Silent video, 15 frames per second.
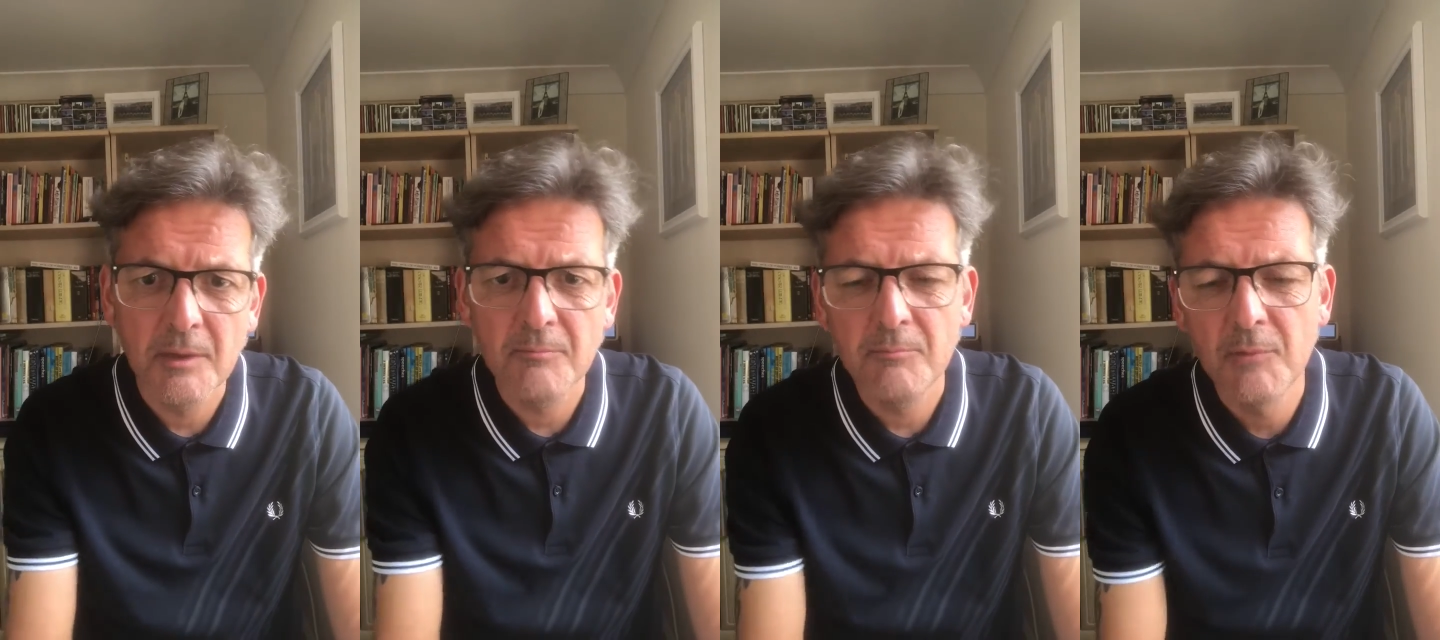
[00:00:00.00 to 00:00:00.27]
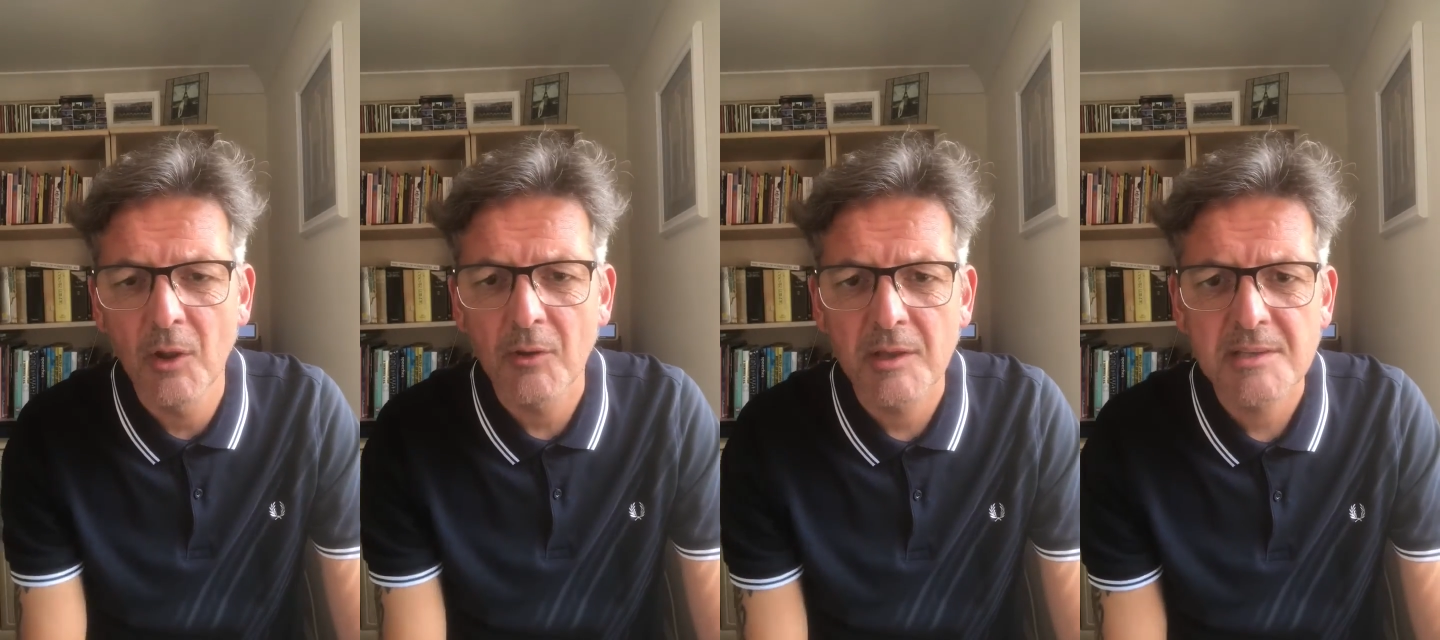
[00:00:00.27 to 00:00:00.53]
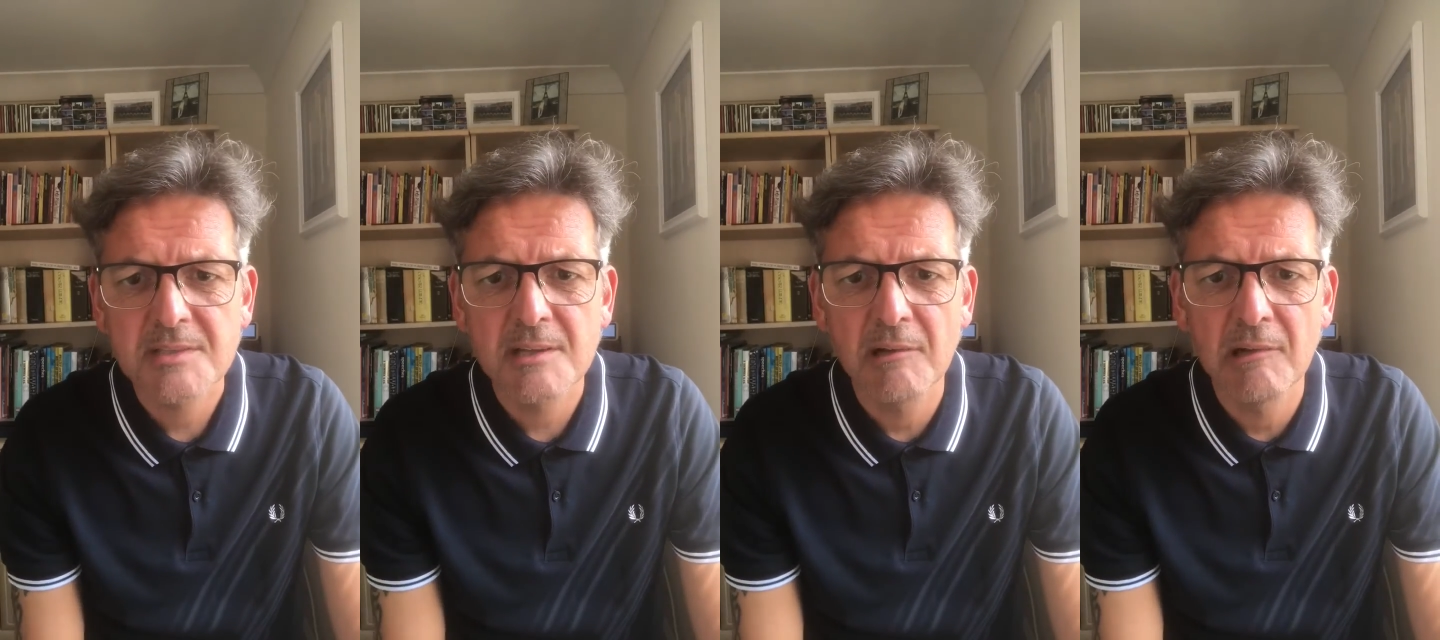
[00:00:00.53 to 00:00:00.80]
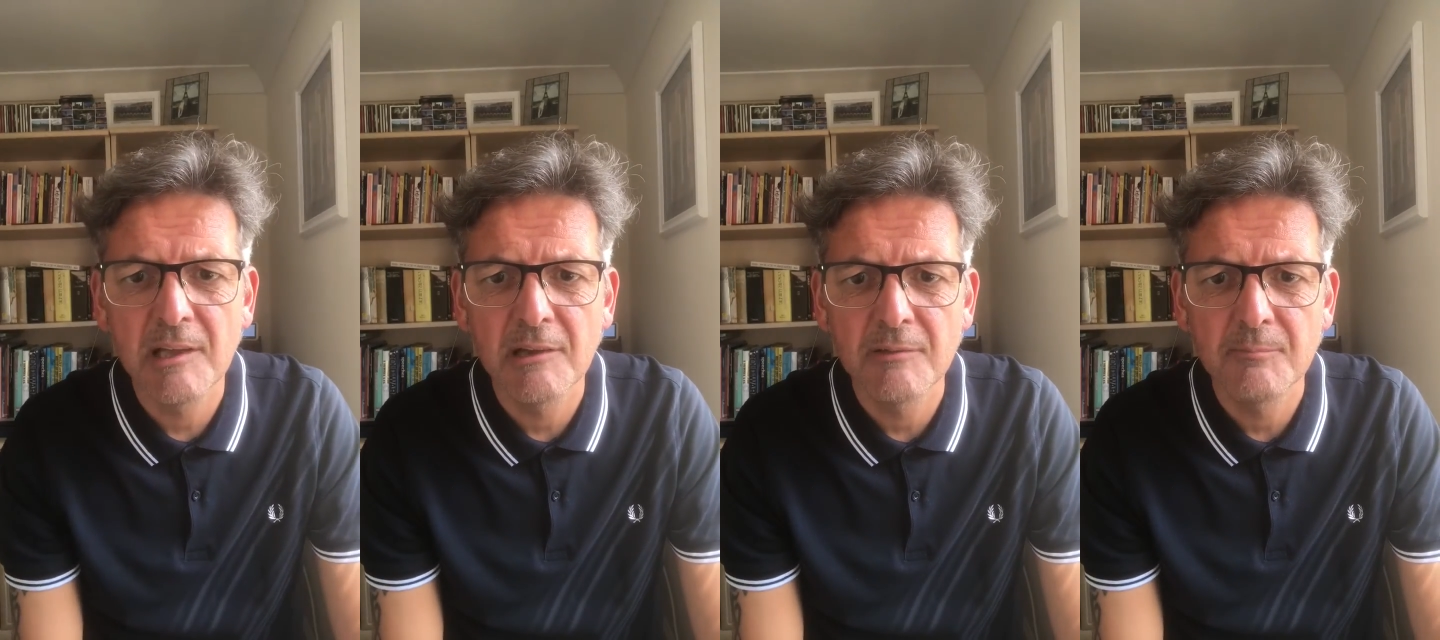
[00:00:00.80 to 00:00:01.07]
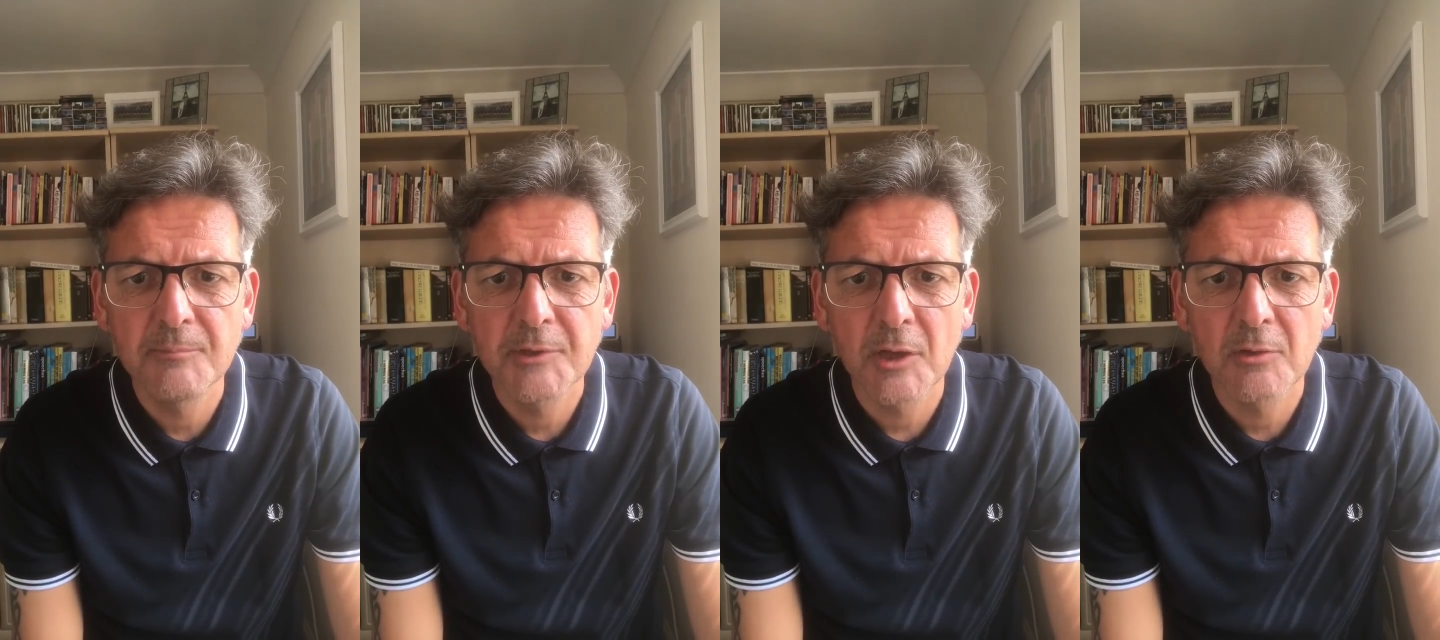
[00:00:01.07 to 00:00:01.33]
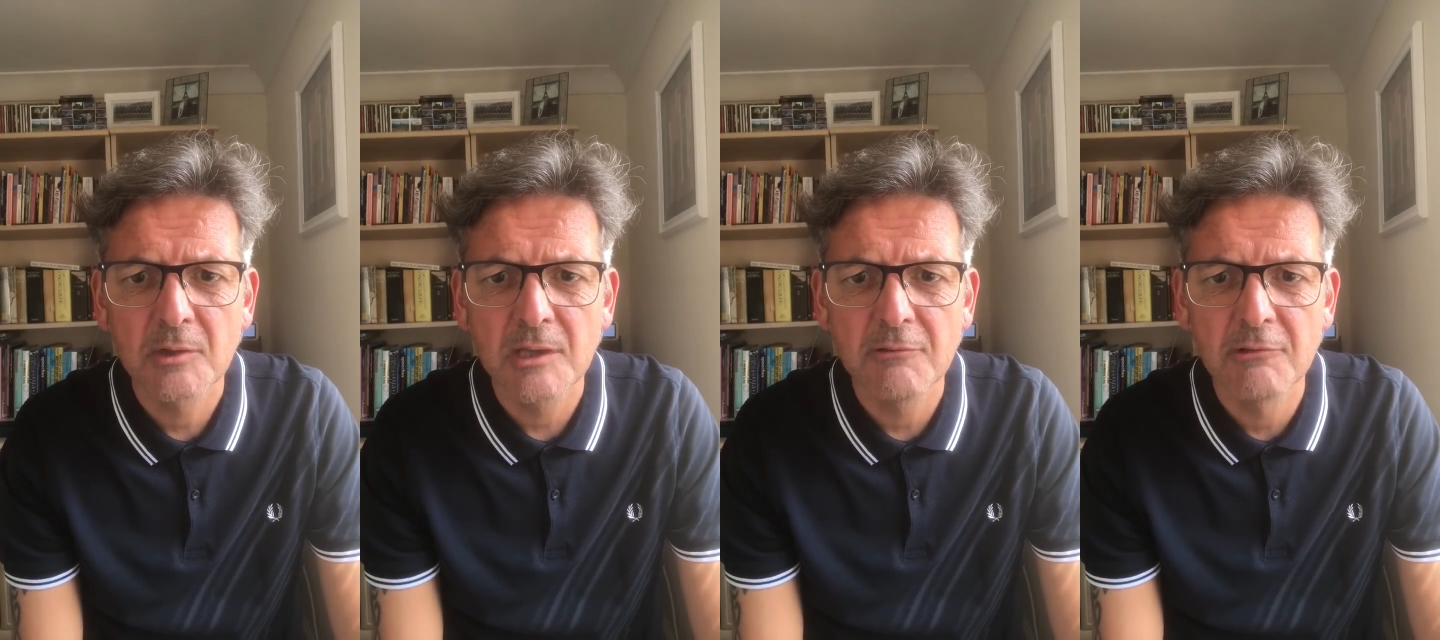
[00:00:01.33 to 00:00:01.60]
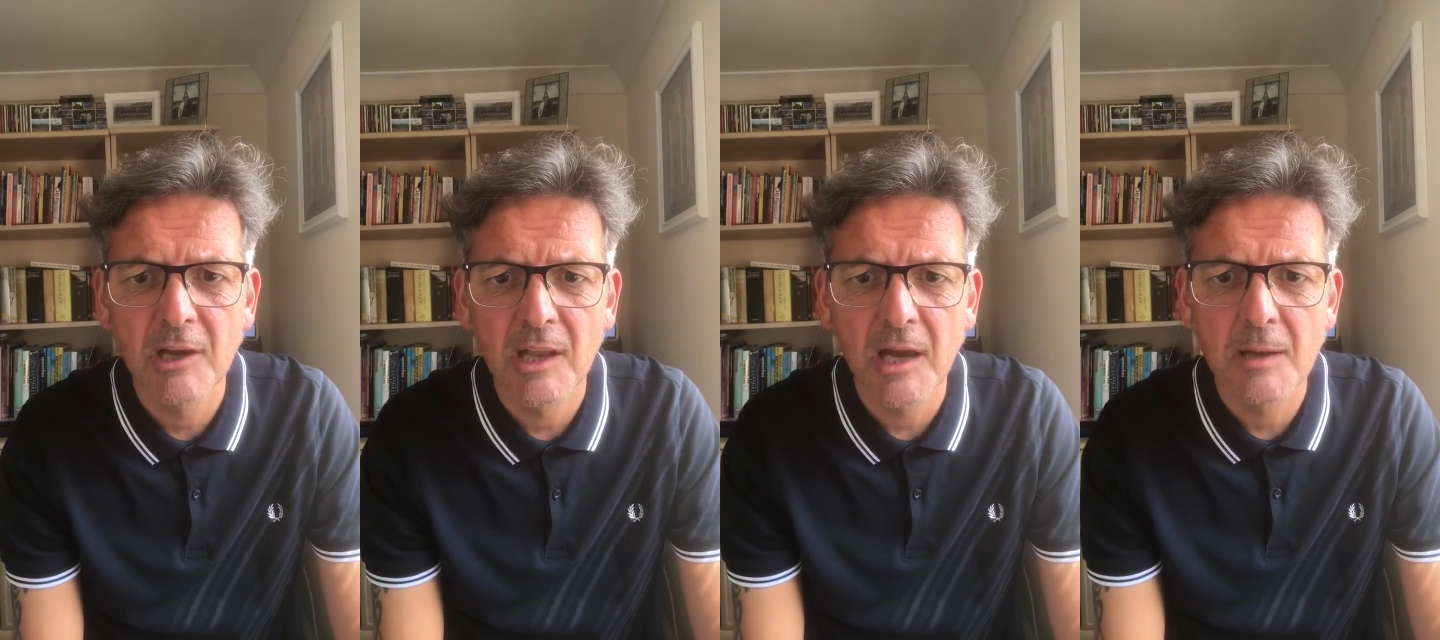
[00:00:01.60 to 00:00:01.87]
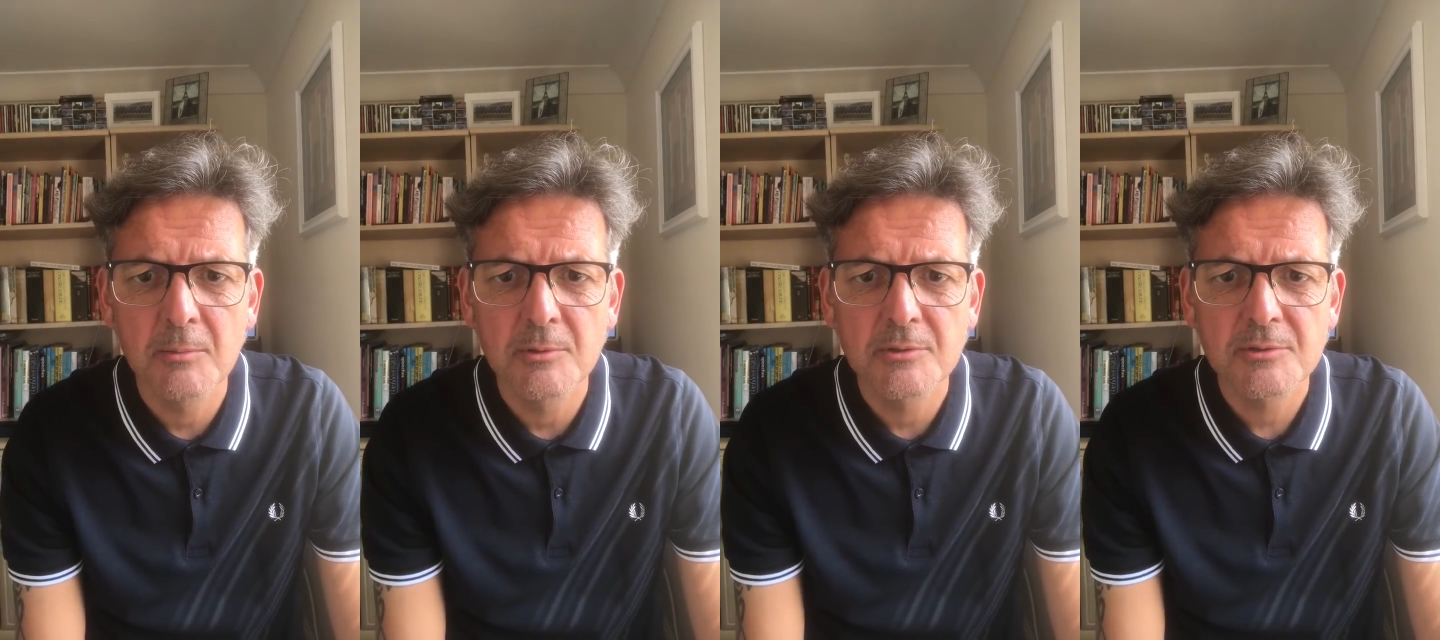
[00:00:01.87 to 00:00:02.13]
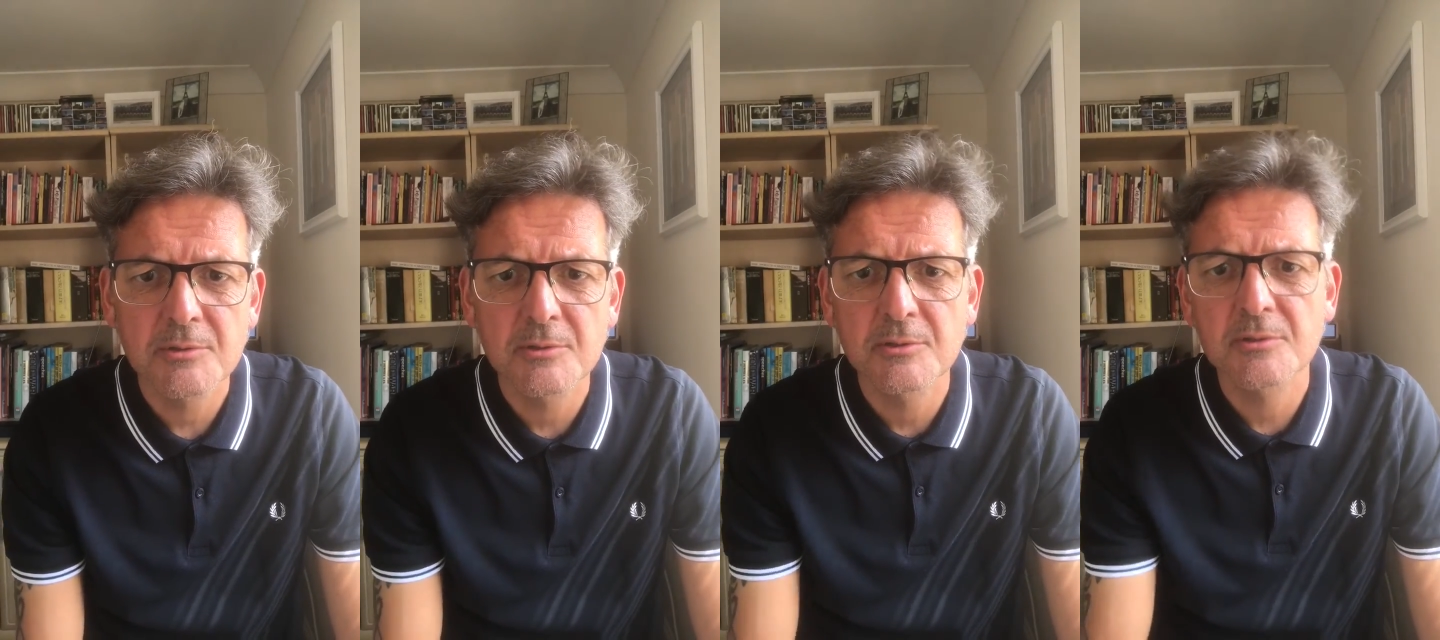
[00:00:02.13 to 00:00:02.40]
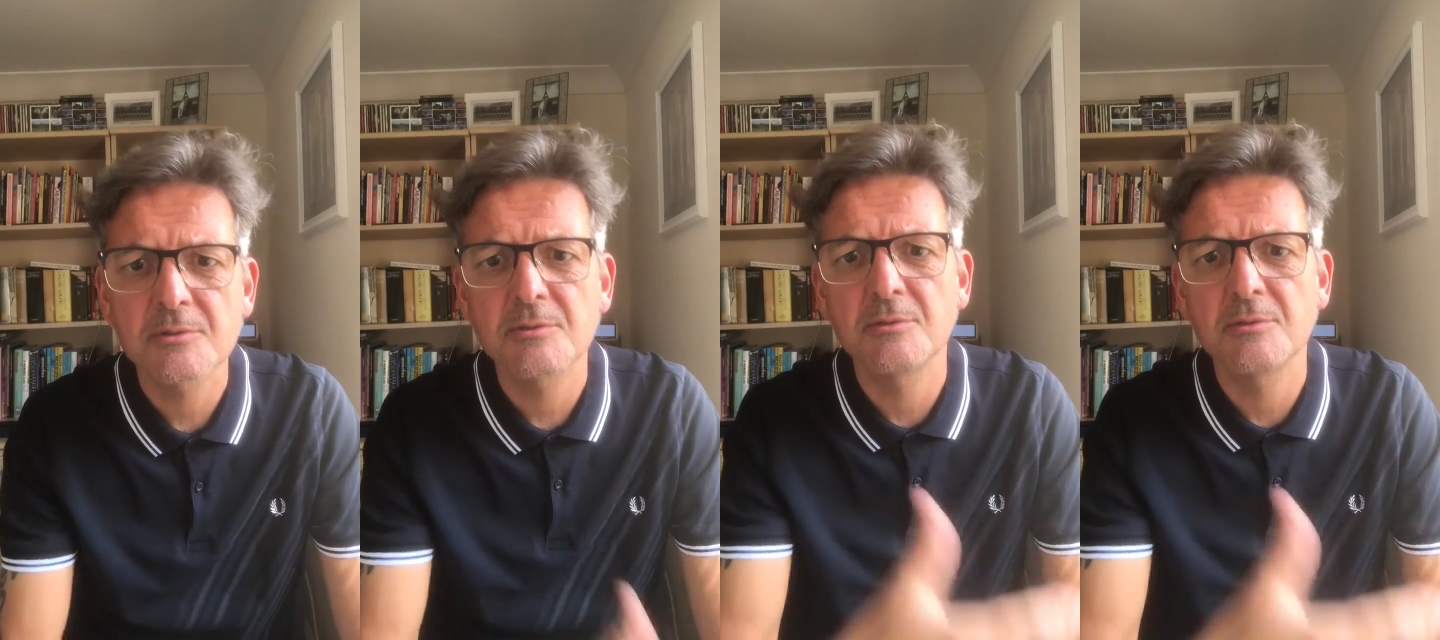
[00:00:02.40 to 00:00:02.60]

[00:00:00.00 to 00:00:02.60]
not necessarily a totally reliable source